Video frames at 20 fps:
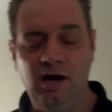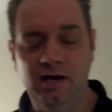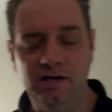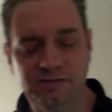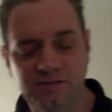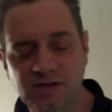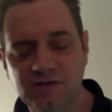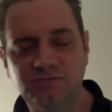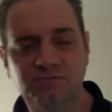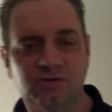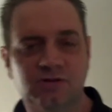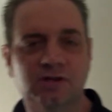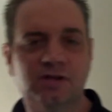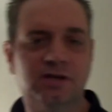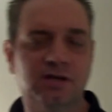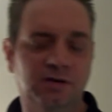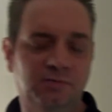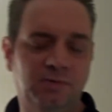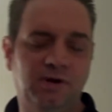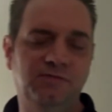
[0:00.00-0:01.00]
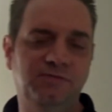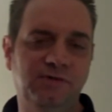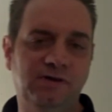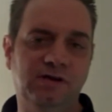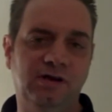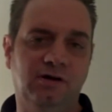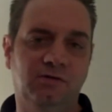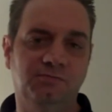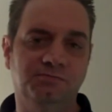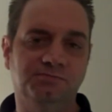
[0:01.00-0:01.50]
Hi, thanks for clicking on my
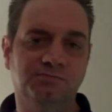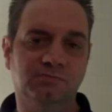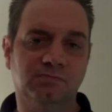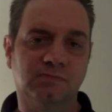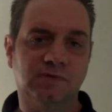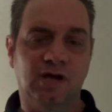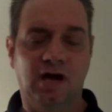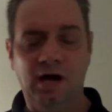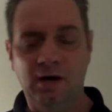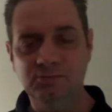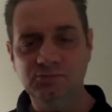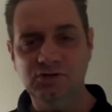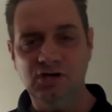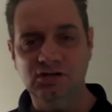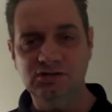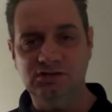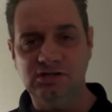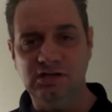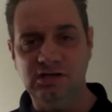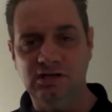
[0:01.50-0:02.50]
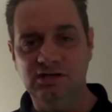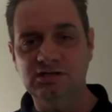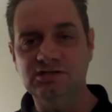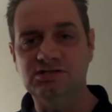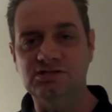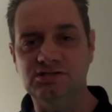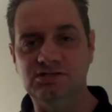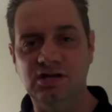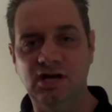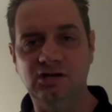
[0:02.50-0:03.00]
video. I'm John T and
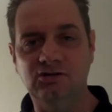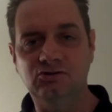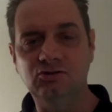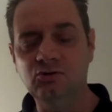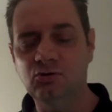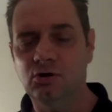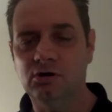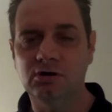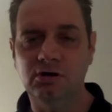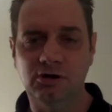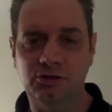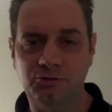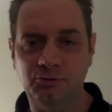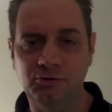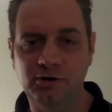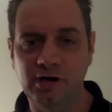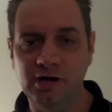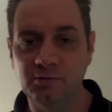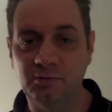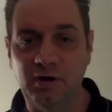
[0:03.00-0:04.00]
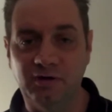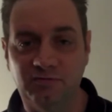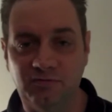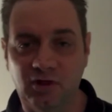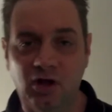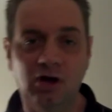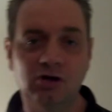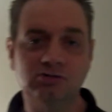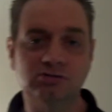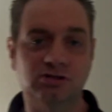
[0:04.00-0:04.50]
this is day 238 of my
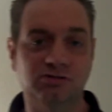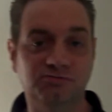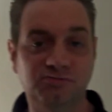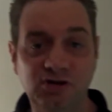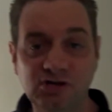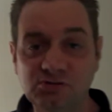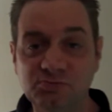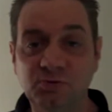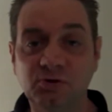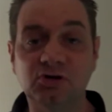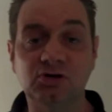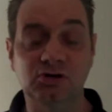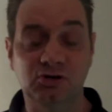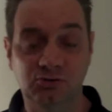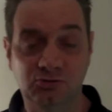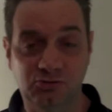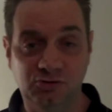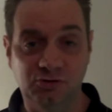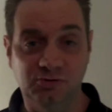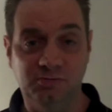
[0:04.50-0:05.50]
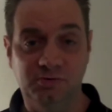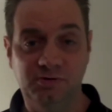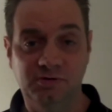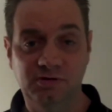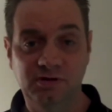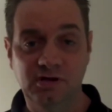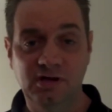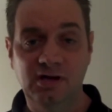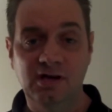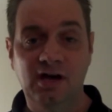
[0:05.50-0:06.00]
vlogs on Facebook YouTube.
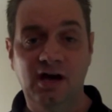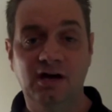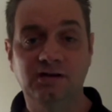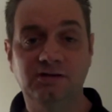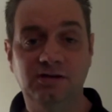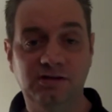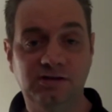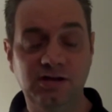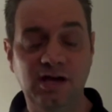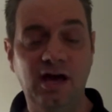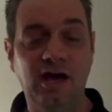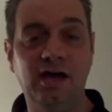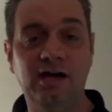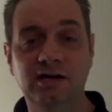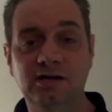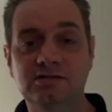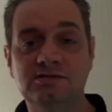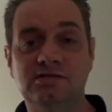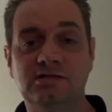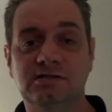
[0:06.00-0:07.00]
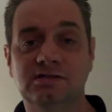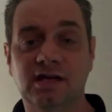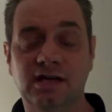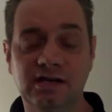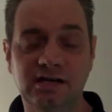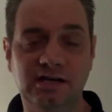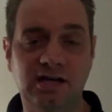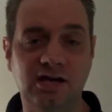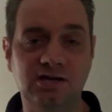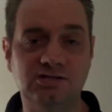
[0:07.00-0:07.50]
And today is a
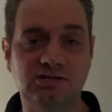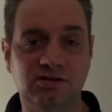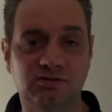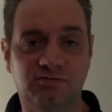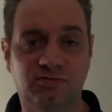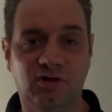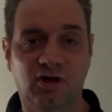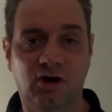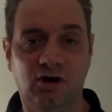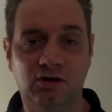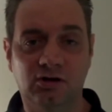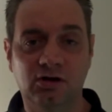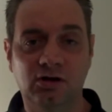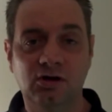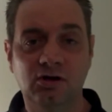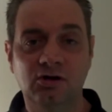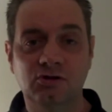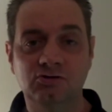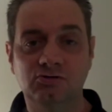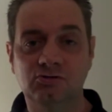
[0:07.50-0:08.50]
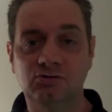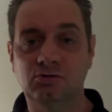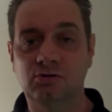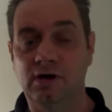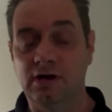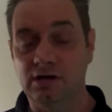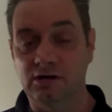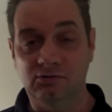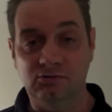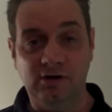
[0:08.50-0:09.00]
dedication vlog
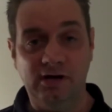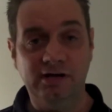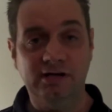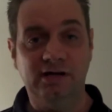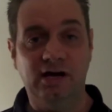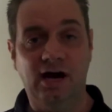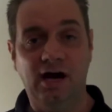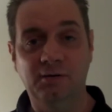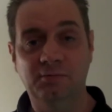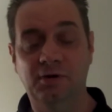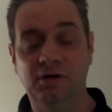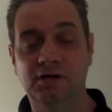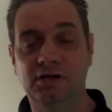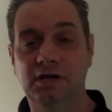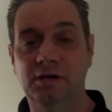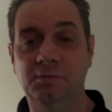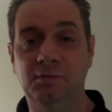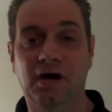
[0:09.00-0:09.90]
to a great guy by the